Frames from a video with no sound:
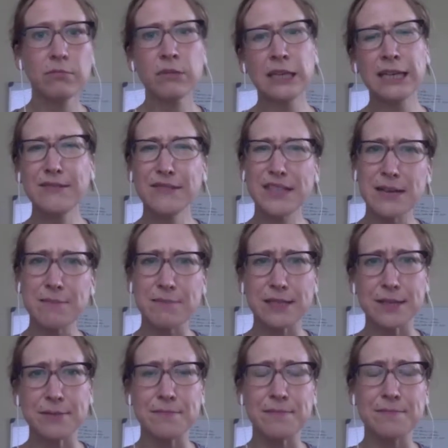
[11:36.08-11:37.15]
gives them
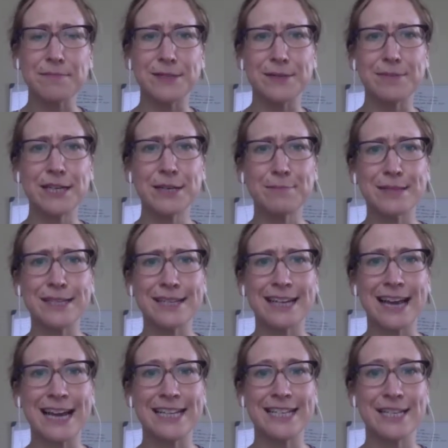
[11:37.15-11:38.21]
some tips and
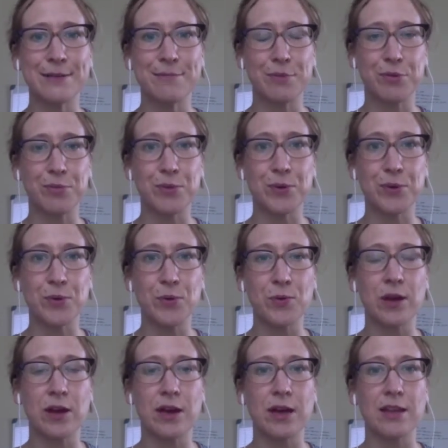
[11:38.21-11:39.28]
guides them through
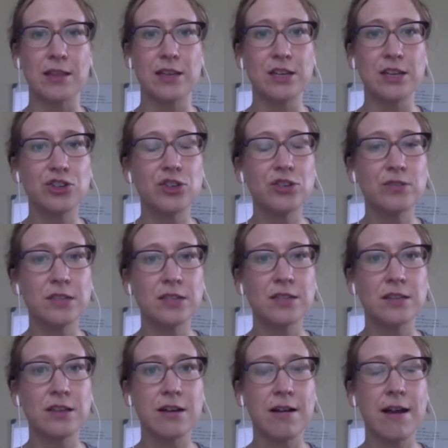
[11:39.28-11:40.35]
the issues that
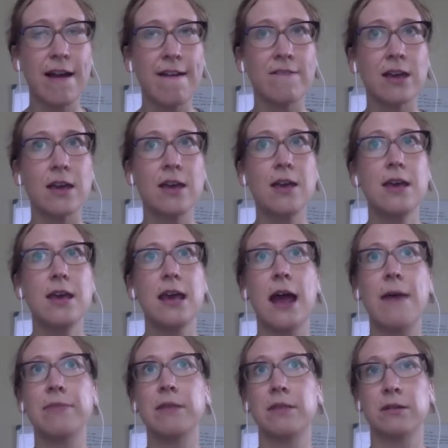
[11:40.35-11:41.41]
they're having.
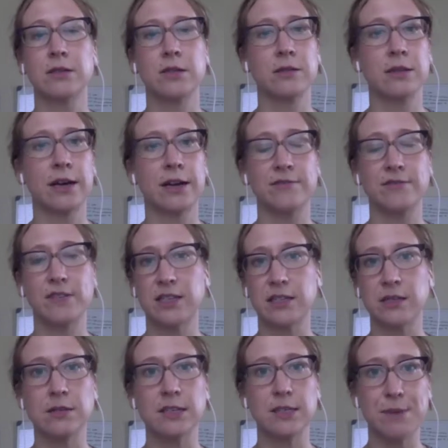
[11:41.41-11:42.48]
And then there's a lot of
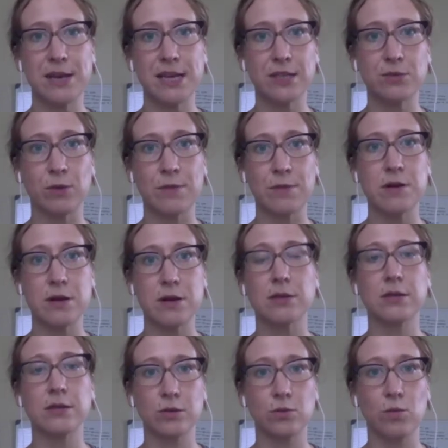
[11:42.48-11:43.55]
skills-based
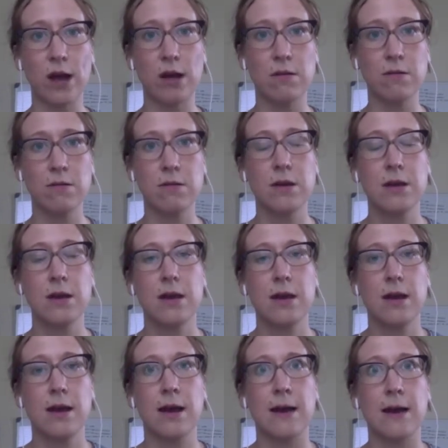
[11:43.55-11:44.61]
webinars as well.
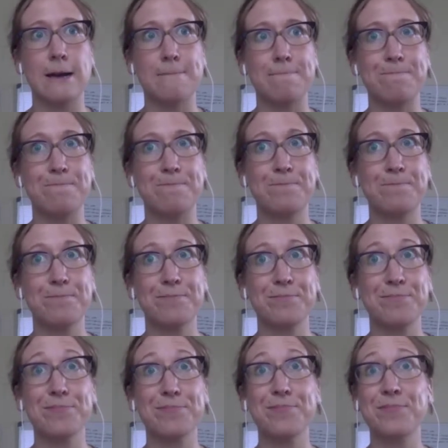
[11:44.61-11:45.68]

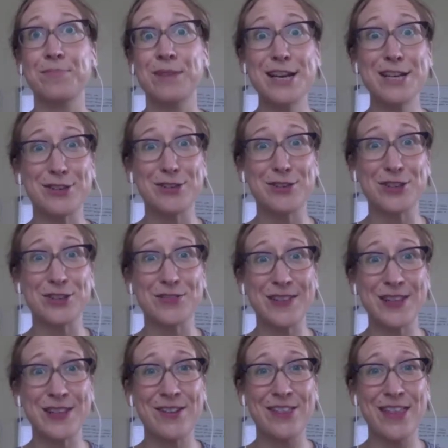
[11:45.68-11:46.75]
So you just fill
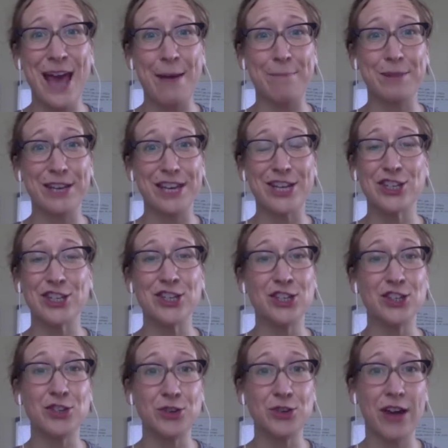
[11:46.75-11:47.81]
out the application.
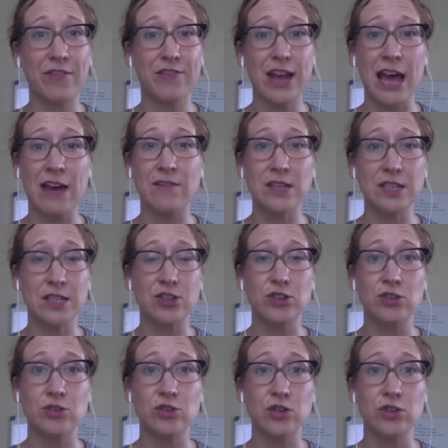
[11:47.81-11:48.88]
You do have to have
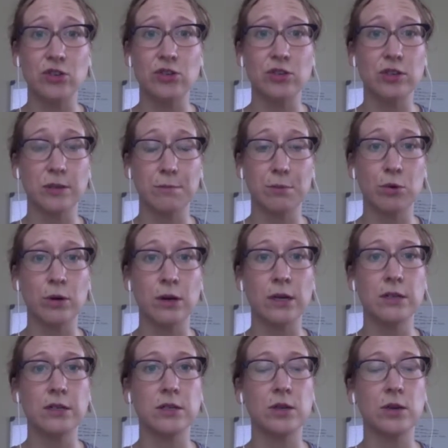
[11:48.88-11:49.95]
institutional
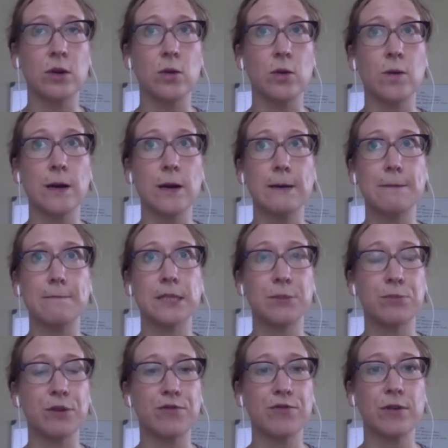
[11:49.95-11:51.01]
support. So
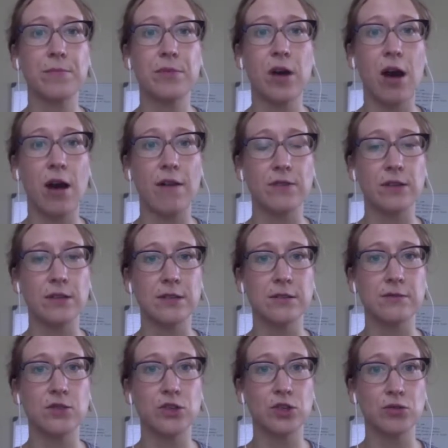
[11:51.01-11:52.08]
someone from the Office
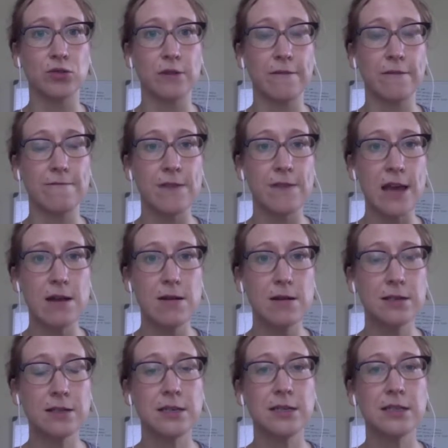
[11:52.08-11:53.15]
of Student
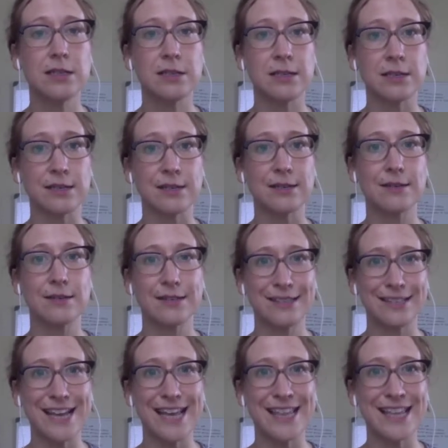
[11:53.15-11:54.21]
Affairs needs to
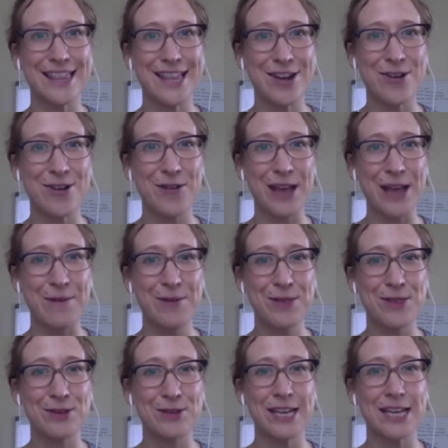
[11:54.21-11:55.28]
say that they're okay with
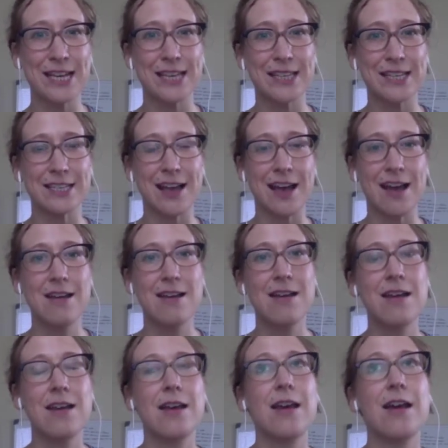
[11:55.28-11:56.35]
you taking this on.
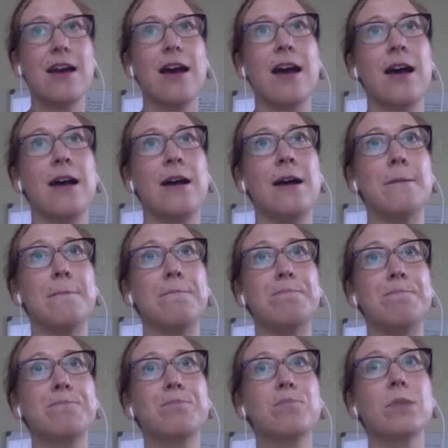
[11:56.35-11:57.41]

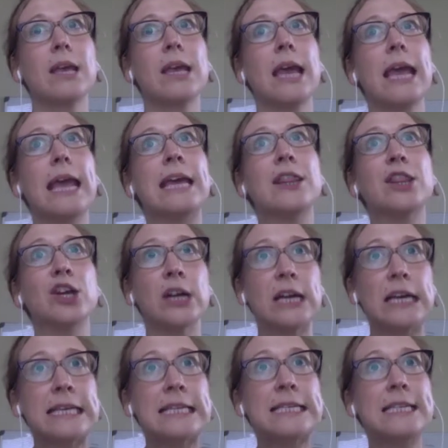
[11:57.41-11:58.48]
And there
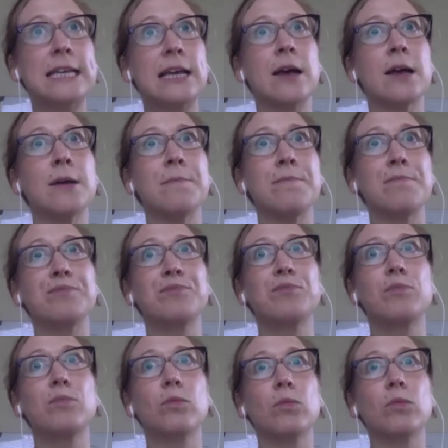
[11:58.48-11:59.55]
is, in
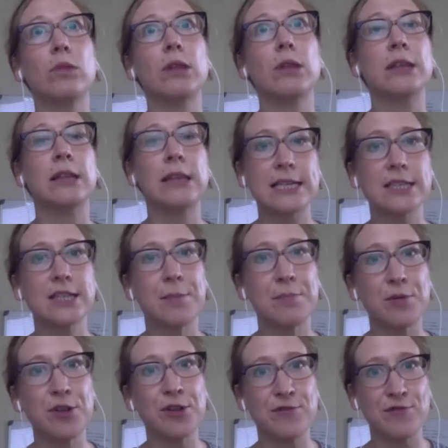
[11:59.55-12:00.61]
the last
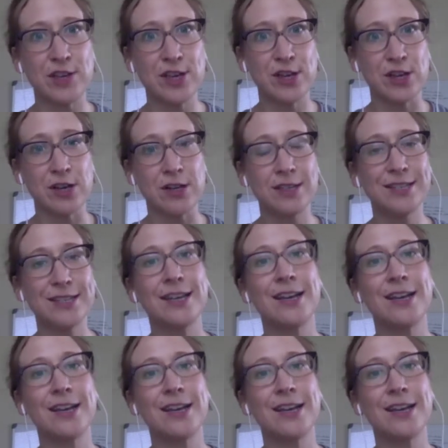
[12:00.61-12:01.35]
couple of years,